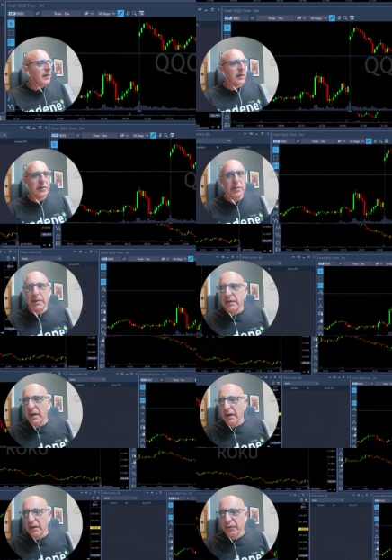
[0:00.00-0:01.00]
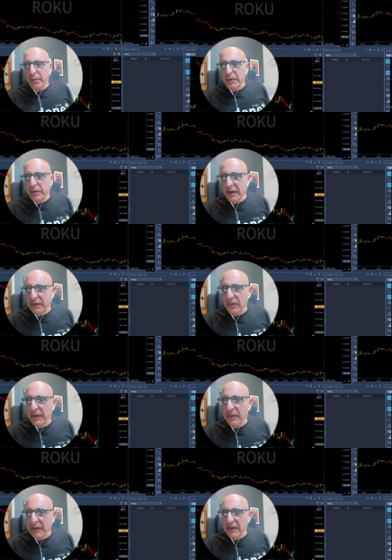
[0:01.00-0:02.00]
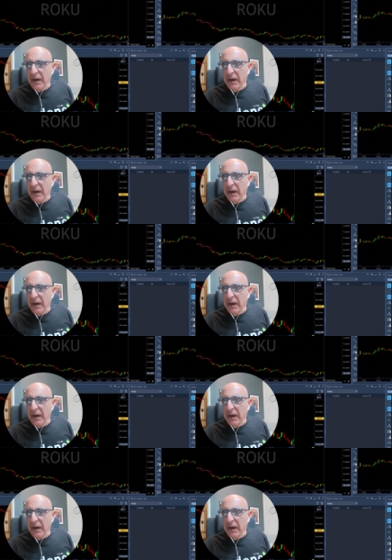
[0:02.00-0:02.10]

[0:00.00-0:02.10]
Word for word: It's a bit early for me to take a trade right now.